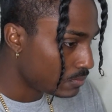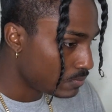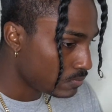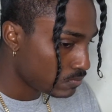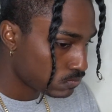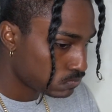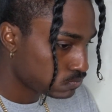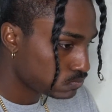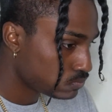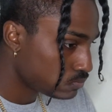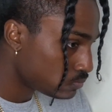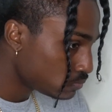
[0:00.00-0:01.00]
What is
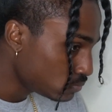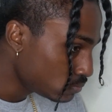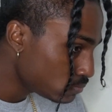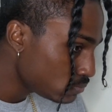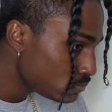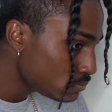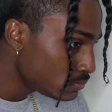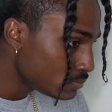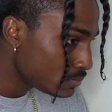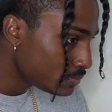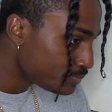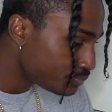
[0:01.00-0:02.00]
that? Wait,
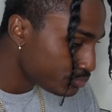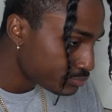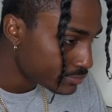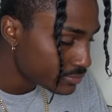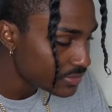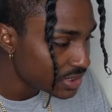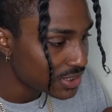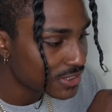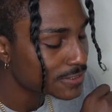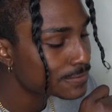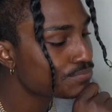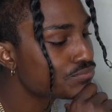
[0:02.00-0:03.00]
guess.
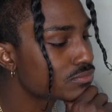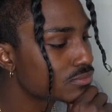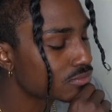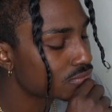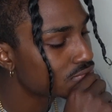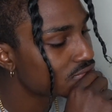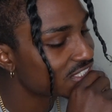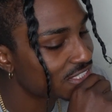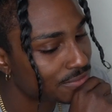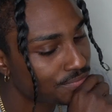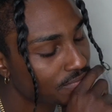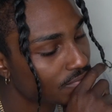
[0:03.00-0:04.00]
Okay, ready? You can take
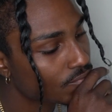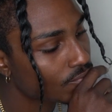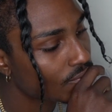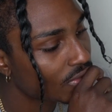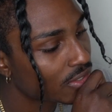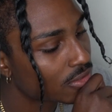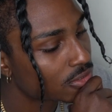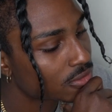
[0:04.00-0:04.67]
off your blindfold now.